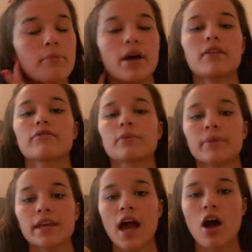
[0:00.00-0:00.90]
But for
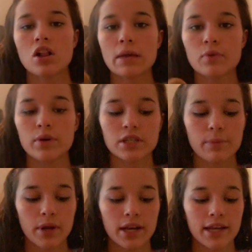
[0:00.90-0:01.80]
me, all I'm going
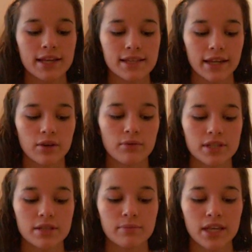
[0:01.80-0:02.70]
to put it in, because I don't
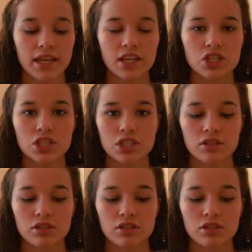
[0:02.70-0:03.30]
want to be any